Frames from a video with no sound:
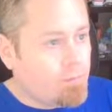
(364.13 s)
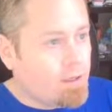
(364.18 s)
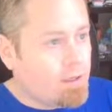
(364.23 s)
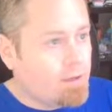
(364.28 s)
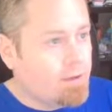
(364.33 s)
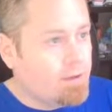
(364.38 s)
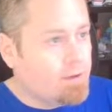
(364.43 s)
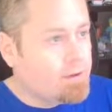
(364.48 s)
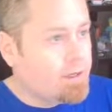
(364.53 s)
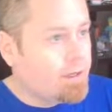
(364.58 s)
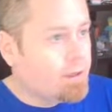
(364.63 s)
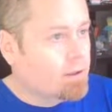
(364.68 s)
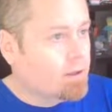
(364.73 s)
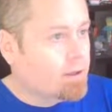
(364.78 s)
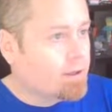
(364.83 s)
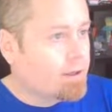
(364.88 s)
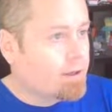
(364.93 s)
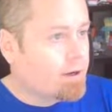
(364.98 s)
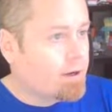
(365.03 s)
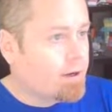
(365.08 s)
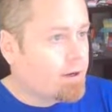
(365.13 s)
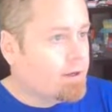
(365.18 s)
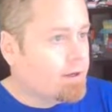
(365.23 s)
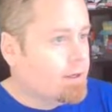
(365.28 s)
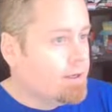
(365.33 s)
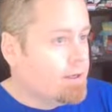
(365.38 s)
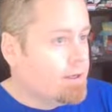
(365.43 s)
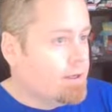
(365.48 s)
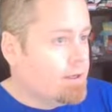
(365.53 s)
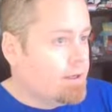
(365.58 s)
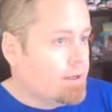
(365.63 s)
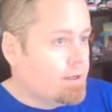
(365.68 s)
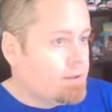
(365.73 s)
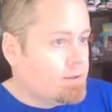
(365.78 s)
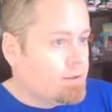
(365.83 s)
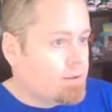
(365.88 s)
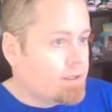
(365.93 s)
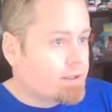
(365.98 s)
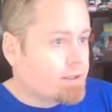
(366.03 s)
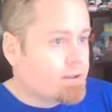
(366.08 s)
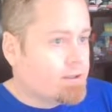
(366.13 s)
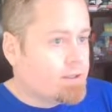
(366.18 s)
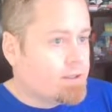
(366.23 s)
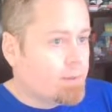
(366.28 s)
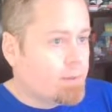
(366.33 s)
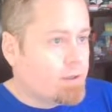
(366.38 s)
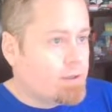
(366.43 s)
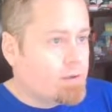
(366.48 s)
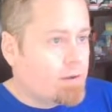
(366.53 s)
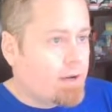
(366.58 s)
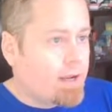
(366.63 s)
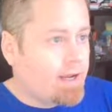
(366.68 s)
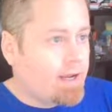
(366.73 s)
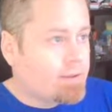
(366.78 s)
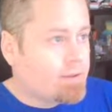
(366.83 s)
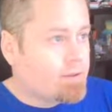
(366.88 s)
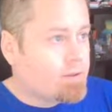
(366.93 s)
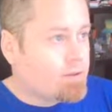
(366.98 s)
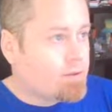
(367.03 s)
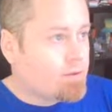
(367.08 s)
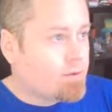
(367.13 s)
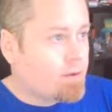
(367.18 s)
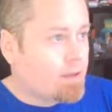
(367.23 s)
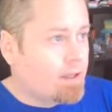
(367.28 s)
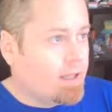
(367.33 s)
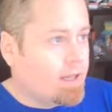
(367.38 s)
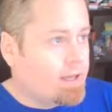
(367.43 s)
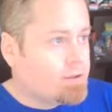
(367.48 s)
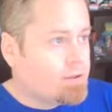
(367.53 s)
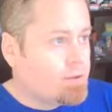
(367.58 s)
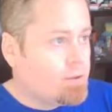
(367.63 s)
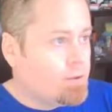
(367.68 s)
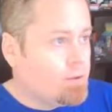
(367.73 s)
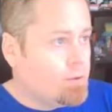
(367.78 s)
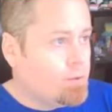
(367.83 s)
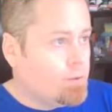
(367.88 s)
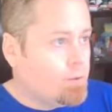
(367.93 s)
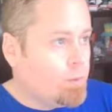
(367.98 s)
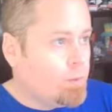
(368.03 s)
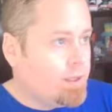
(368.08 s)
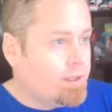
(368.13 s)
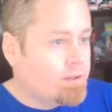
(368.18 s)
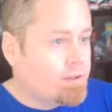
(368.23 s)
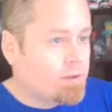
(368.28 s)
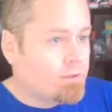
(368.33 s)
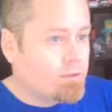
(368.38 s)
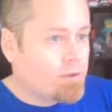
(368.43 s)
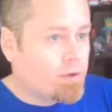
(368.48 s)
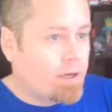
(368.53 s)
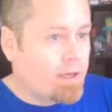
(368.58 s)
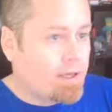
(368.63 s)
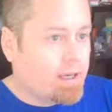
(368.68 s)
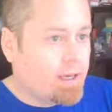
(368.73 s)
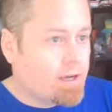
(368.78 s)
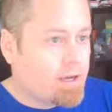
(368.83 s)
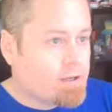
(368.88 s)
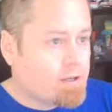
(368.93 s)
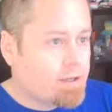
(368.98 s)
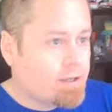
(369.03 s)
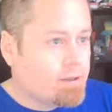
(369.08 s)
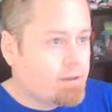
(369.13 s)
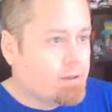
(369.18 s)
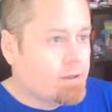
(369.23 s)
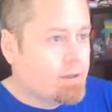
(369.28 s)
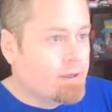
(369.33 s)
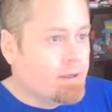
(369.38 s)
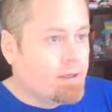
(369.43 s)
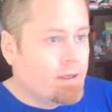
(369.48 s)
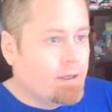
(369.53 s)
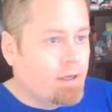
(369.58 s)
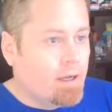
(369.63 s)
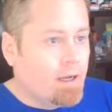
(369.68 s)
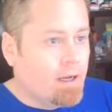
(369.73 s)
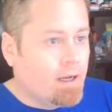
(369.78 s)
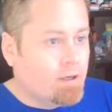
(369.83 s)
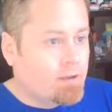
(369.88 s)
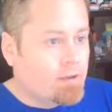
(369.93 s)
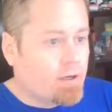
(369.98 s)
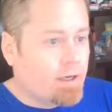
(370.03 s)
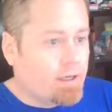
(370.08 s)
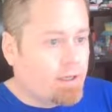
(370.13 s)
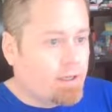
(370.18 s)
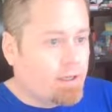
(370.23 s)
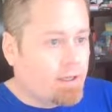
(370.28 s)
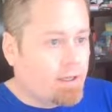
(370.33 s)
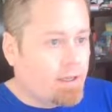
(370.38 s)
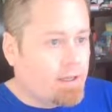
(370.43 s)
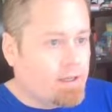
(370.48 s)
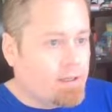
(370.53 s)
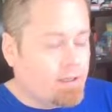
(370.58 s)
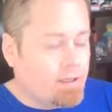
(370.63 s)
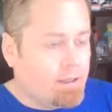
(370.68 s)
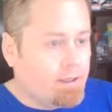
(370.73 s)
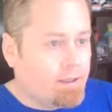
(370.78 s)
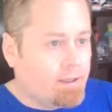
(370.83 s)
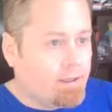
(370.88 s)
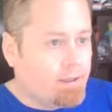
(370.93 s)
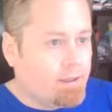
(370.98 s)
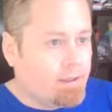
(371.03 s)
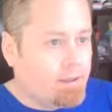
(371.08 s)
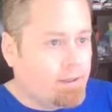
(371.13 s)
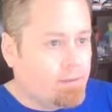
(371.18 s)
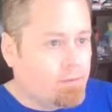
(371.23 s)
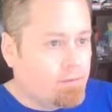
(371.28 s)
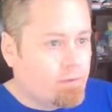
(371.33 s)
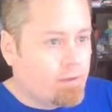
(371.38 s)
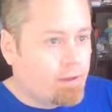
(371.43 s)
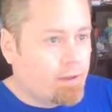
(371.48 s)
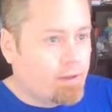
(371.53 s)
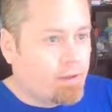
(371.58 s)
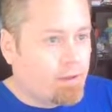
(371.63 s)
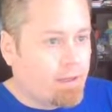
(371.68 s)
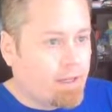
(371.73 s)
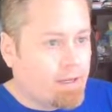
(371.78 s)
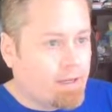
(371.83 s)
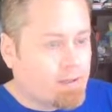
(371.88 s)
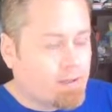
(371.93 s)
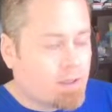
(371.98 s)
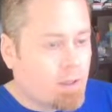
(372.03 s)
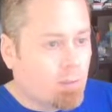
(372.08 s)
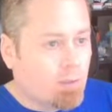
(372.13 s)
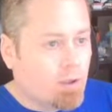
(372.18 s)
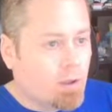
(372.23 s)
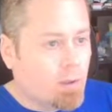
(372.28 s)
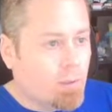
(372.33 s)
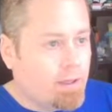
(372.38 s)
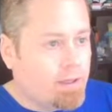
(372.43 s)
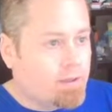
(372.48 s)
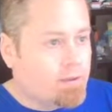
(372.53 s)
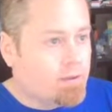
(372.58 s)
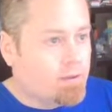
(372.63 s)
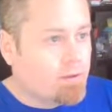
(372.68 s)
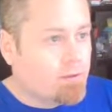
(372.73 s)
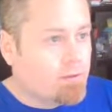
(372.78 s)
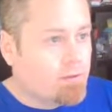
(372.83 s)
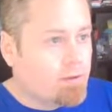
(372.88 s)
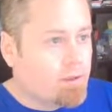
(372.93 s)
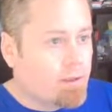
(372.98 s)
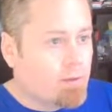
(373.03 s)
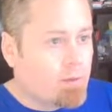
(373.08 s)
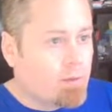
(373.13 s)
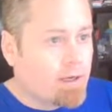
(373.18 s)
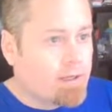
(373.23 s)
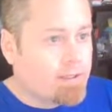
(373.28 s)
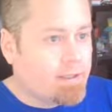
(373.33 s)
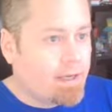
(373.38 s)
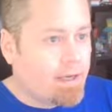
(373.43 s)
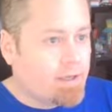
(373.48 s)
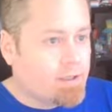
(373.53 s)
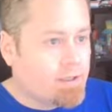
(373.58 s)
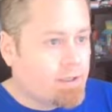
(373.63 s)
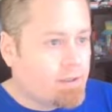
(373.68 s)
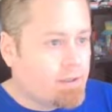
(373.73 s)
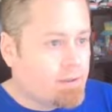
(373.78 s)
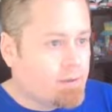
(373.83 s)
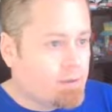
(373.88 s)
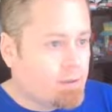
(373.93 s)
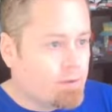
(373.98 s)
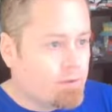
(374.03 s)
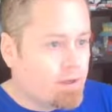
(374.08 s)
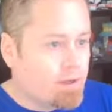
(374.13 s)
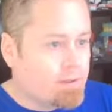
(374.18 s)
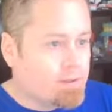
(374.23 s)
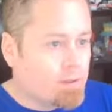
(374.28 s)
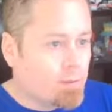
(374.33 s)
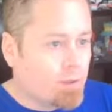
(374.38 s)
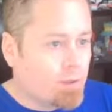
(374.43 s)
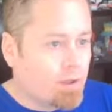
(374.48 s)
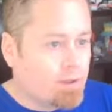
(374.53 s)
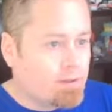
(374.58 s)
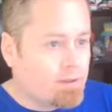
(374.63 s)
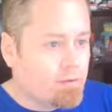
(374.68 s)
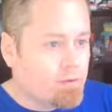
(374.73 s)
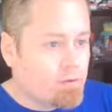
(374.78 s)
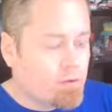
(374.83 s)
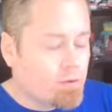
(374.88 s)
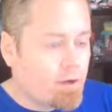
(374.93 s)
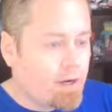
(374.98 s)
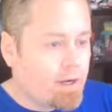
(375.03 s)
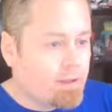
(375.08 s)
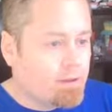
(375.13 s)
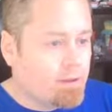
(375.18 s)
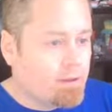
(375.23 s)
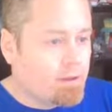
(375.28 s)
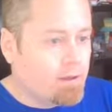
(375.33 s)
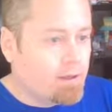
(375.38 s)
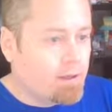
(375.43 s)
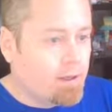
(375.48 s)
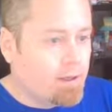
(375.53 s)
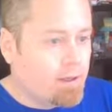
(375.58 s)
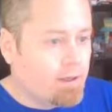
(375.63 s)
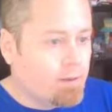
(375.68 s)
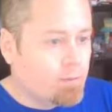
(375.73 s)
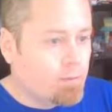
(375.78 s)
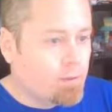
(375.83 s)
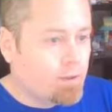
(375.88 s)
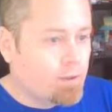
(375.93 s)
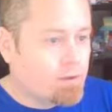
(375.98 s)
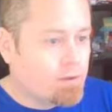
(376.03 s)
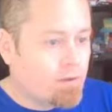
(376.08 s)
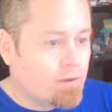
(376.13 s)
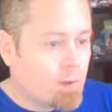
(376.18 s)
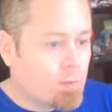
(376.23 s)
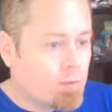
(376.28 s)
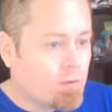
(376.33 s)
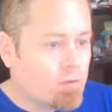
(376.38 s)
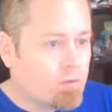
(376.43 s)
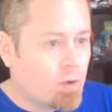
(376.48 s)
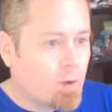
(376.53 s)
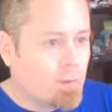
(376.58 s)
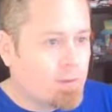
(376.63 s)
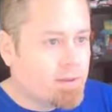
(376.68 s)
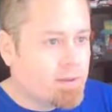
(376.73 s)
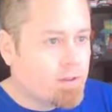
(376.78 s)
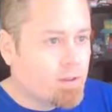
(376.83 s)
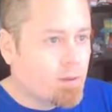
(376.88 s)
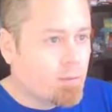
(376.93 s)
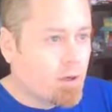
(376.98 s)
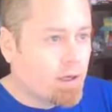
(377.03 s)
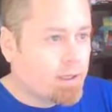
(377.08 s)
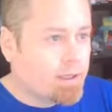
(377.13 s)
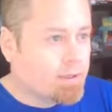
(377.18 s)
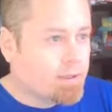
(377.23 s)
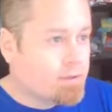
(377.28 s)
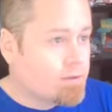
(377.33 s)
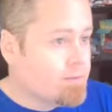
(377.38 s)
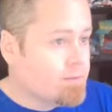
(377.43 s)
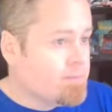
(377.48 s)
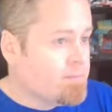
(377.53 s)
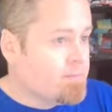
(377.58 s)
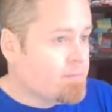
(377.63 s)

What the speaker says: And then taking a look at our sectors that we track. This is for the last 2 weeks of trading action, trying to get an idea of the last couple of weeks of price action to find some relative strength and relative outperformance in the markets.